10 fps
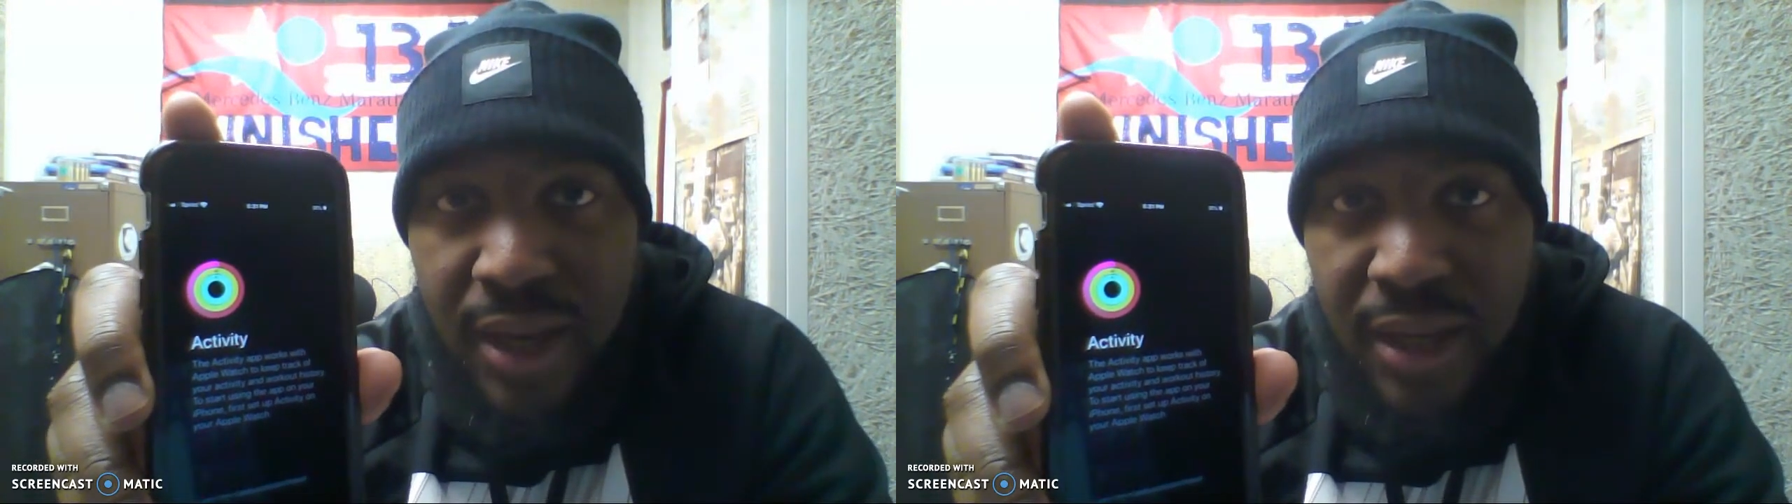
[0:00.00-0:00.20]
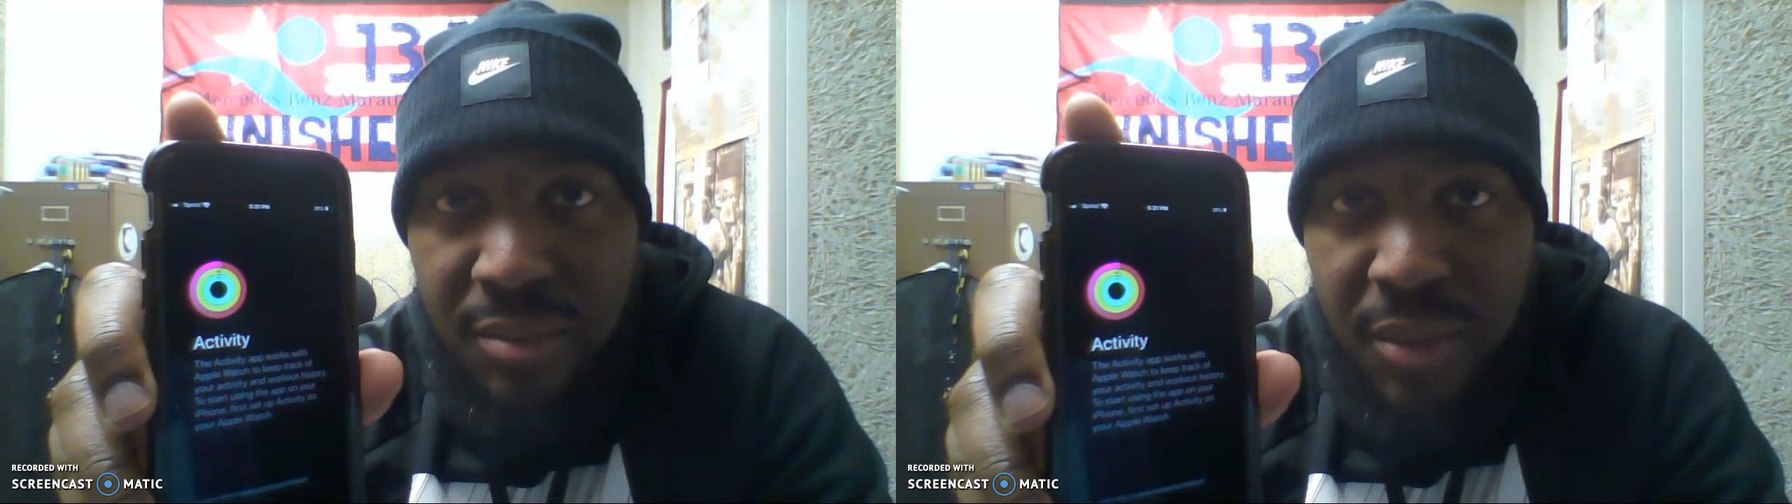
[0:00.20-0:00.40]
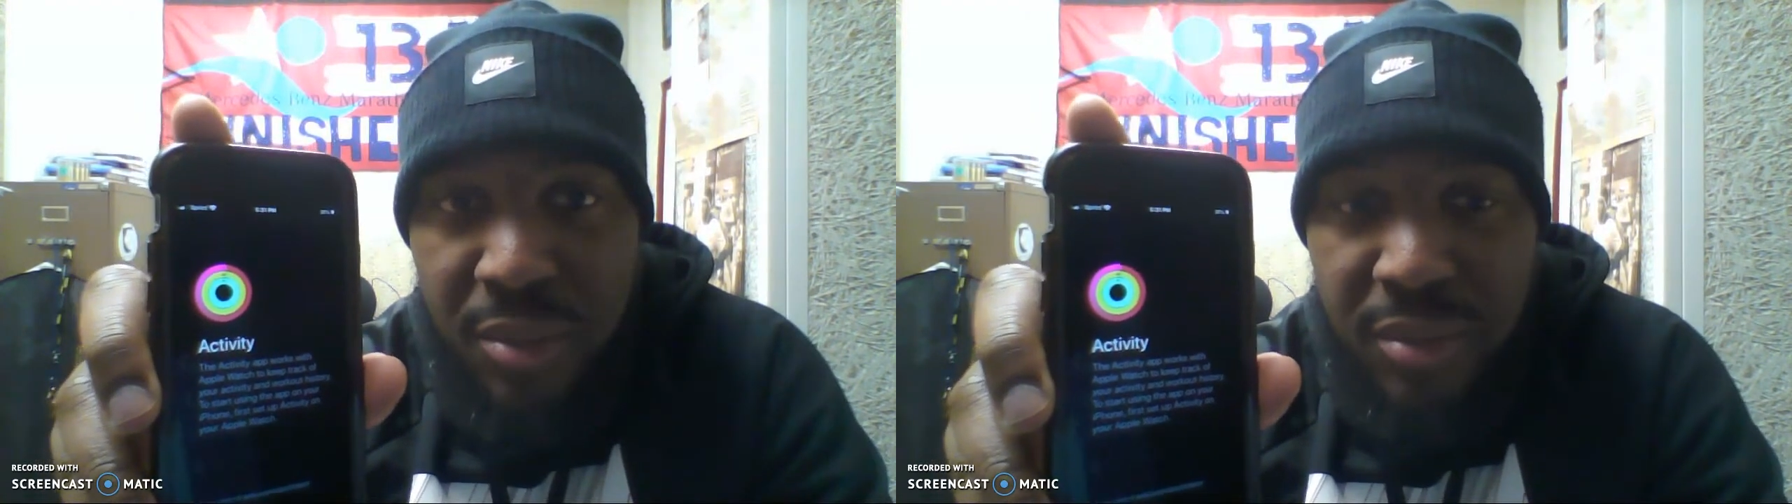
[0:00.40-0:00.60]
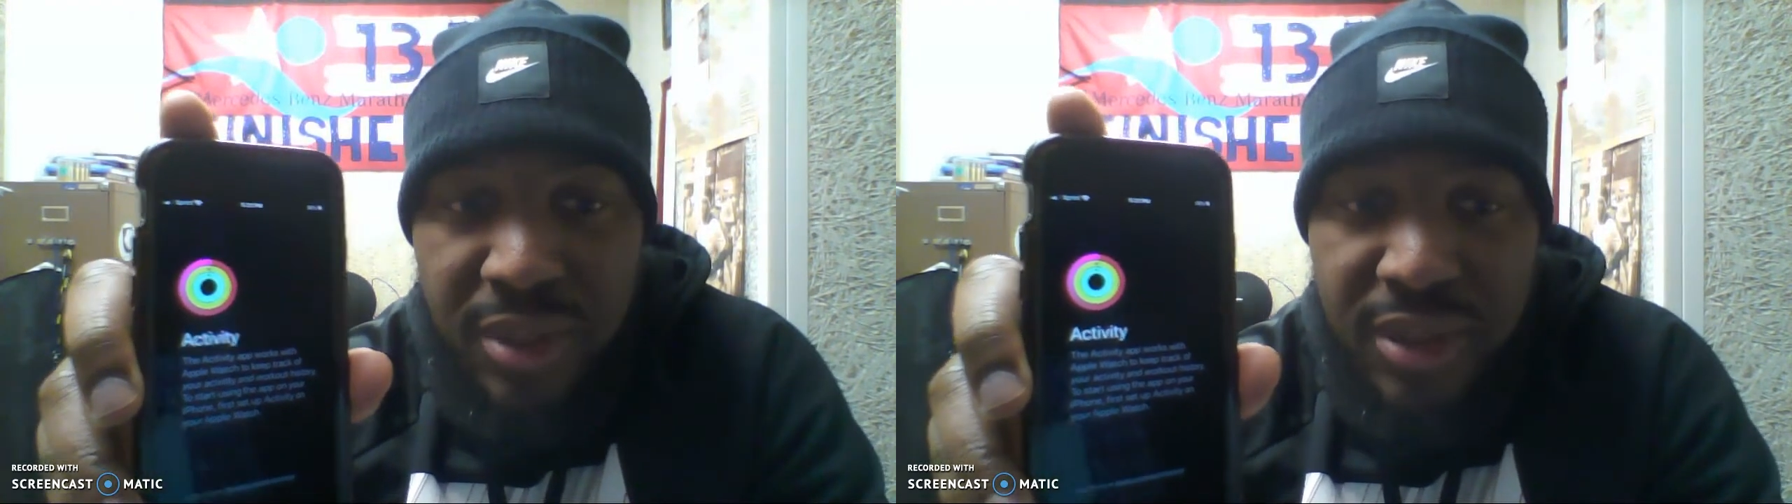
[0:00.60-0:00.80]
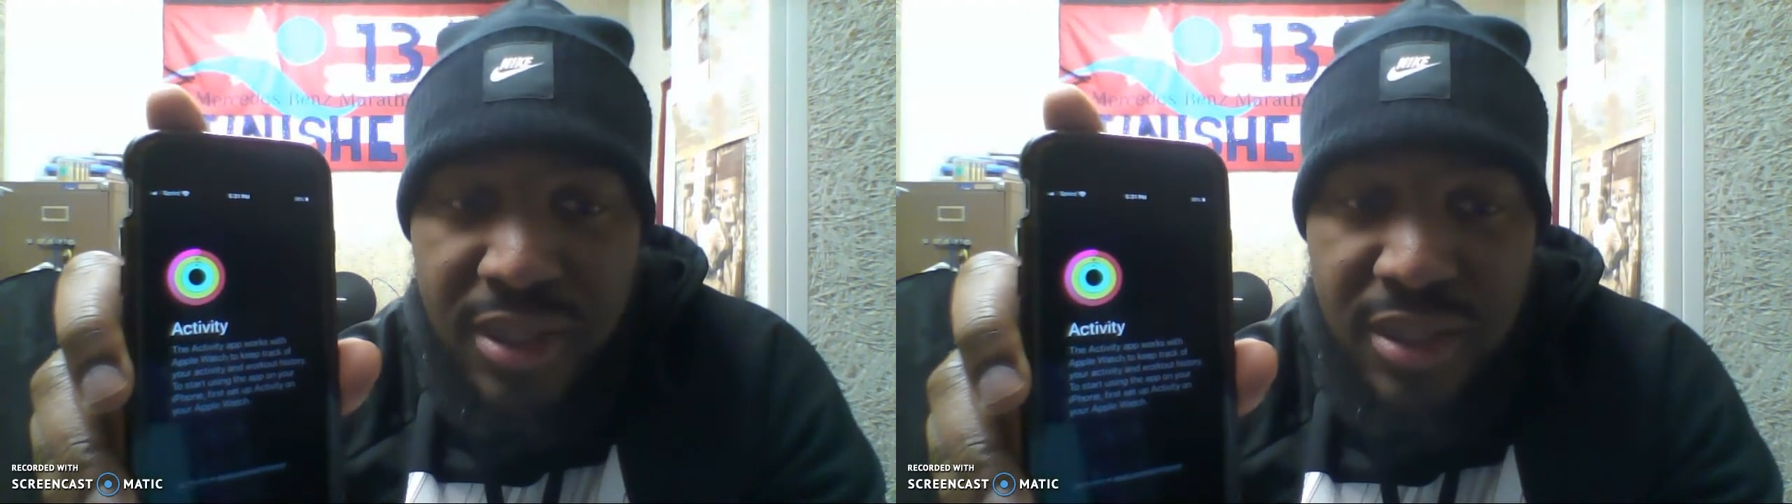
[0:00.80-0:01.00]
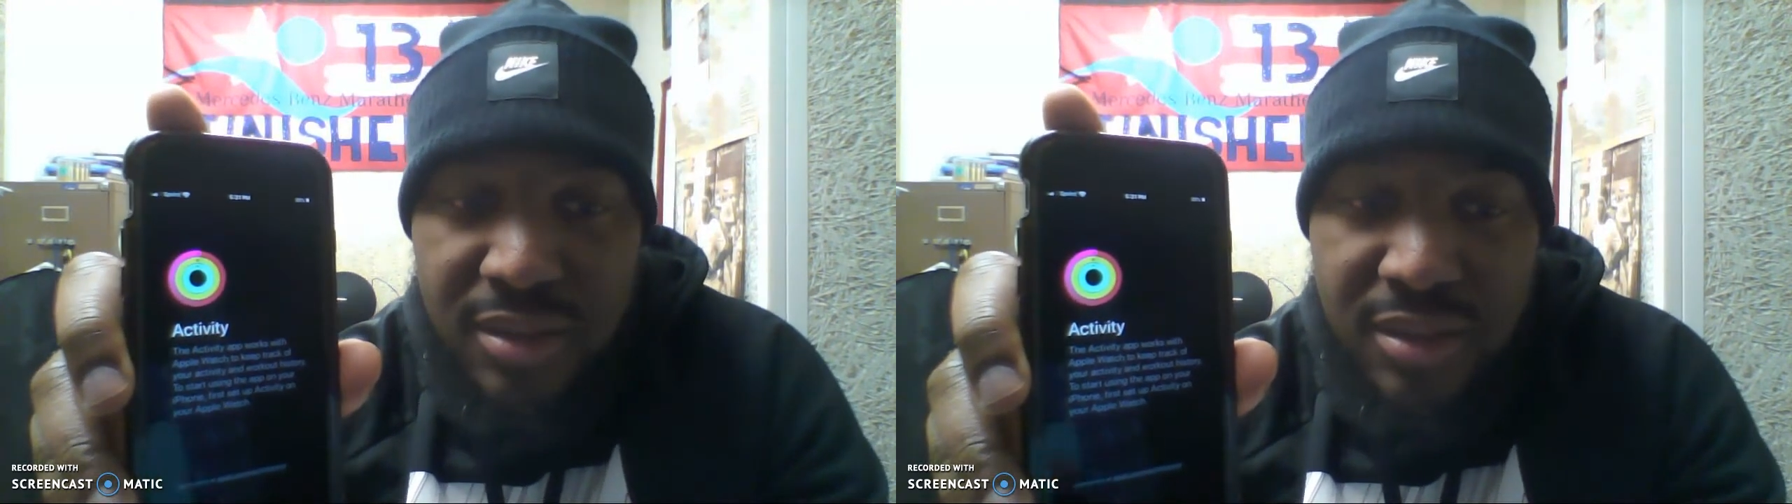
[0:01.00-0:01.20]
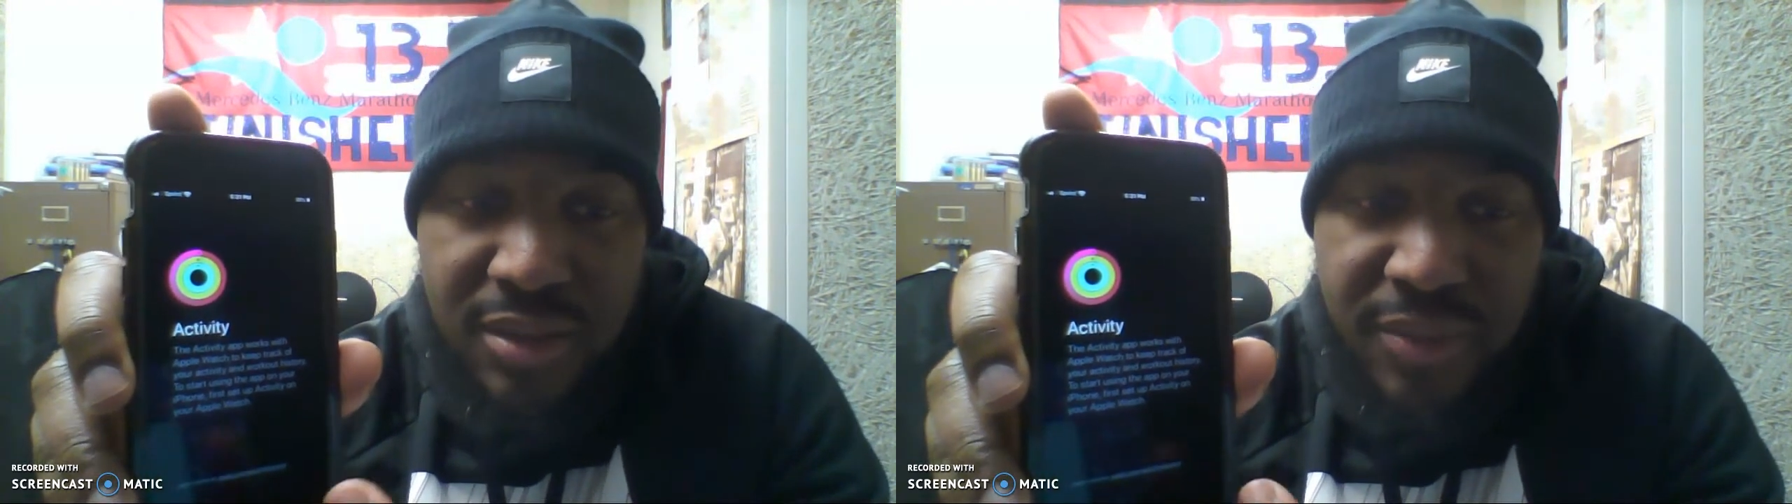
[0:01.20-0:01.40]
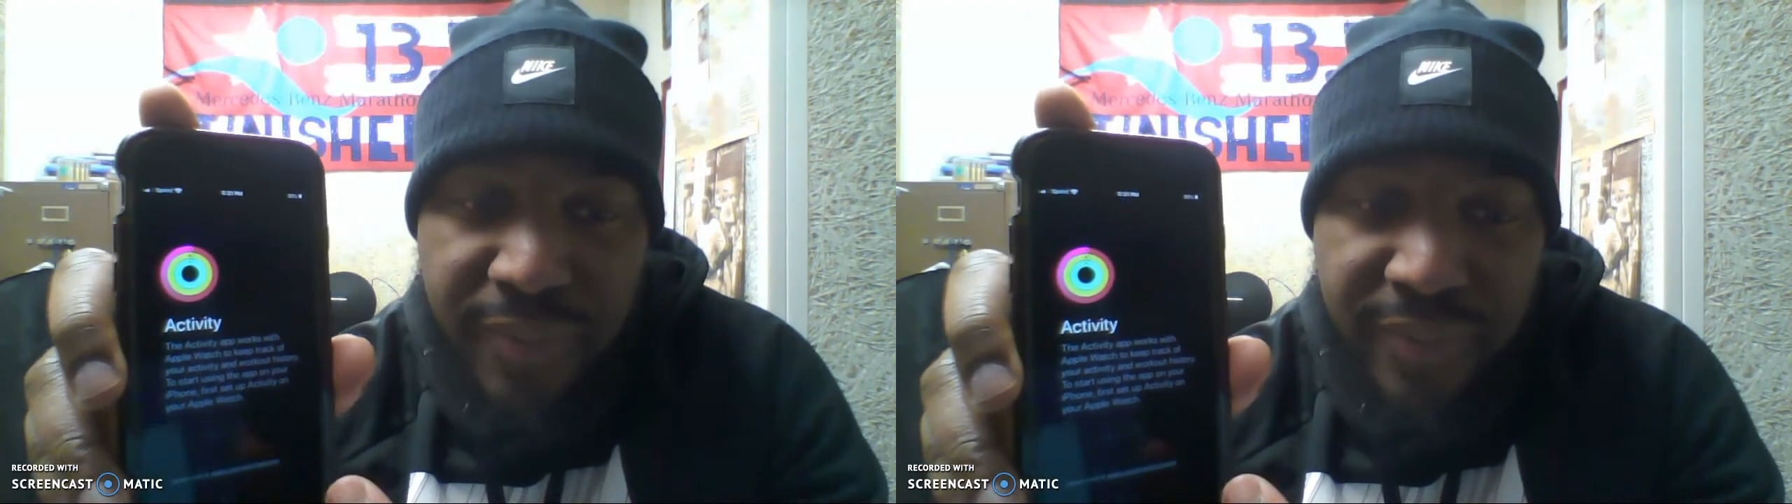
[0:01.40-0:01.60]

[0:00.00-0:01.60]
at the moment, but this